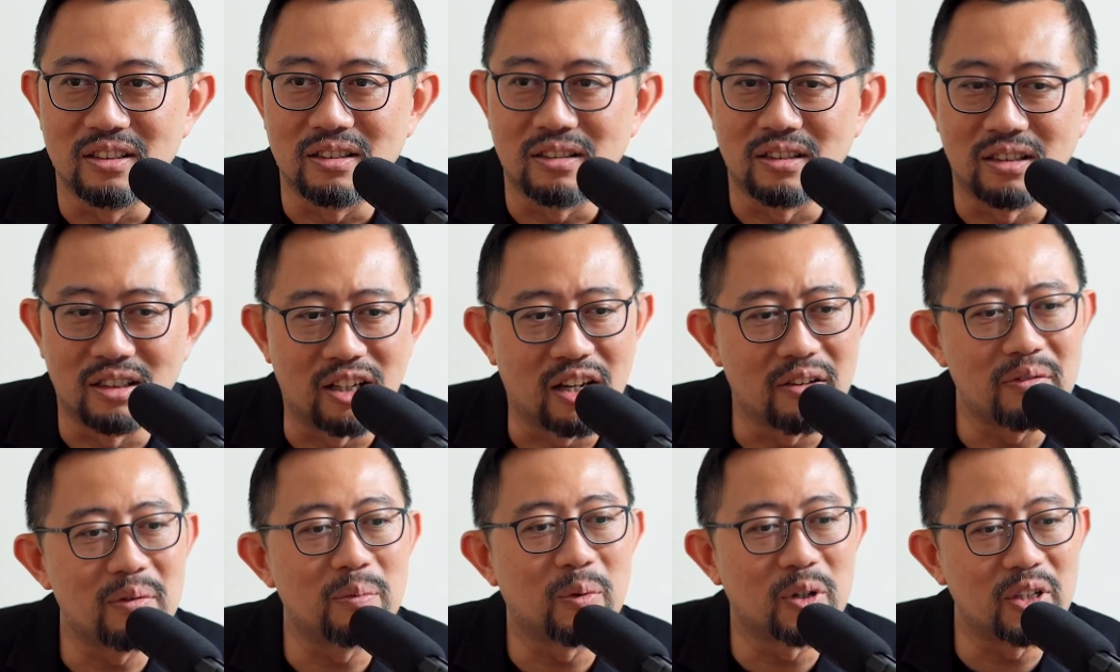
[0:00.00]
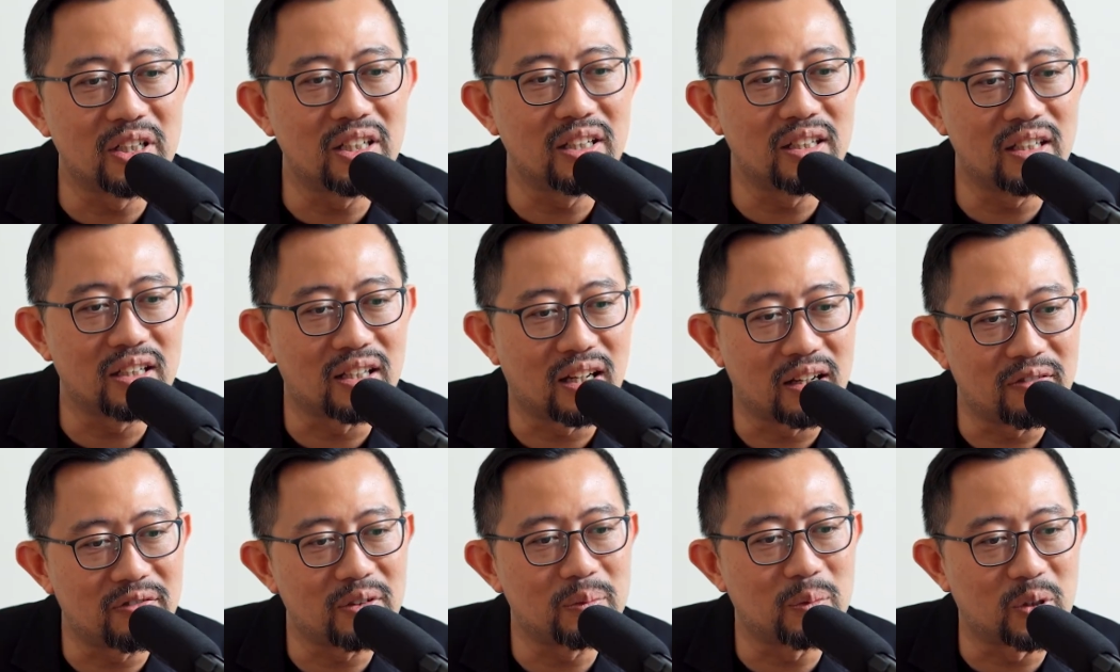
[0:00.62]
Everybody
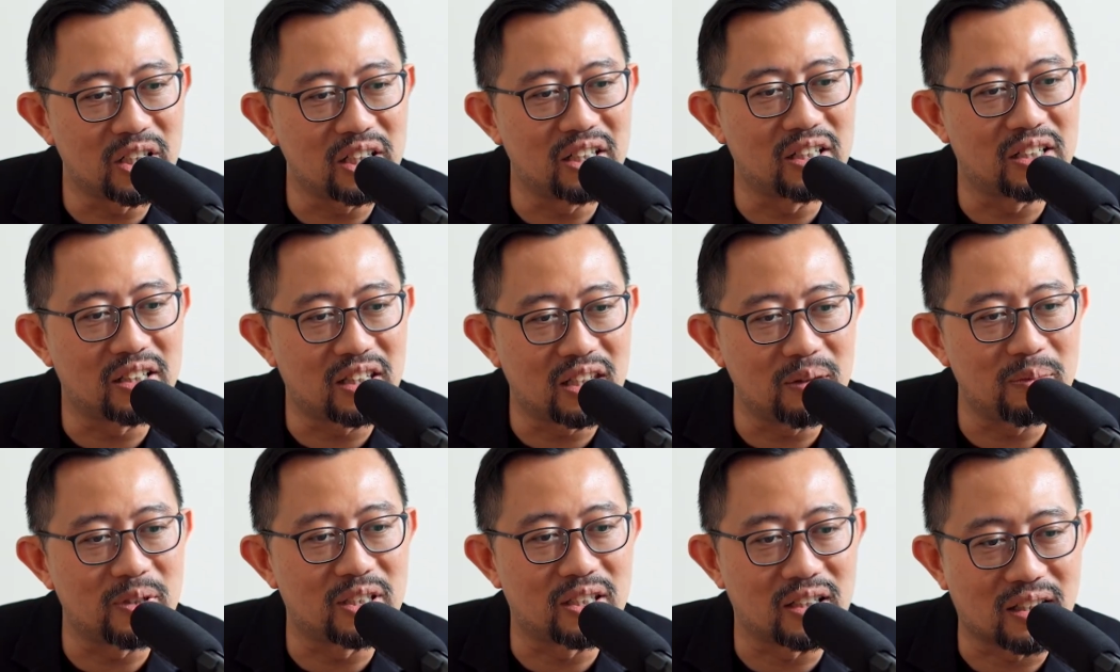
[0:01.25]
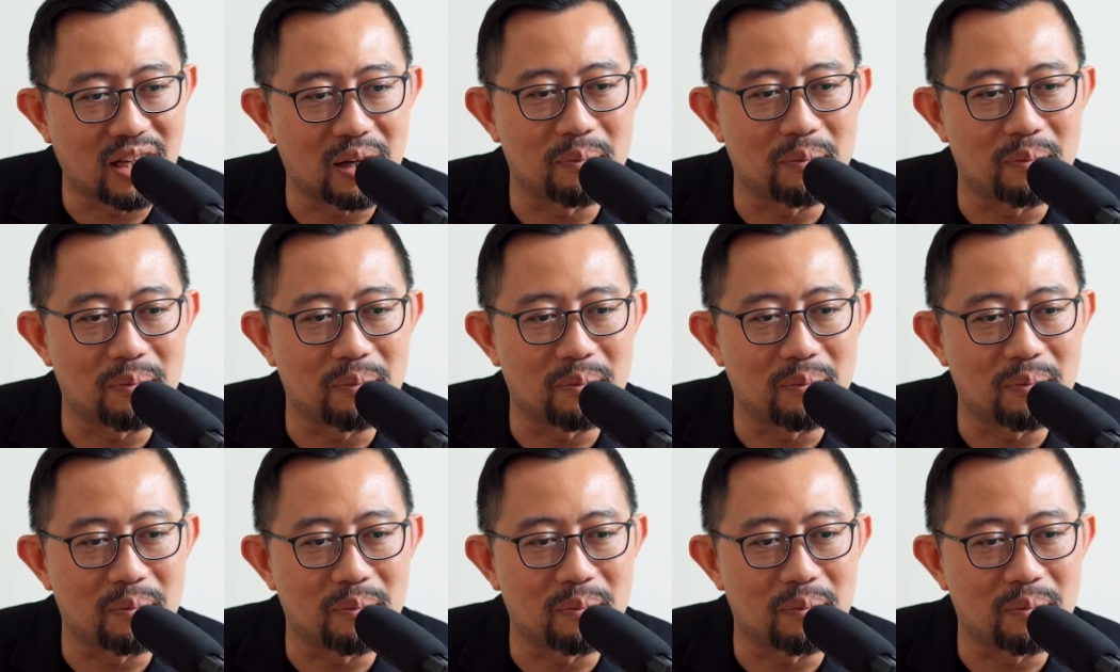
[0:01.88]
in the team is a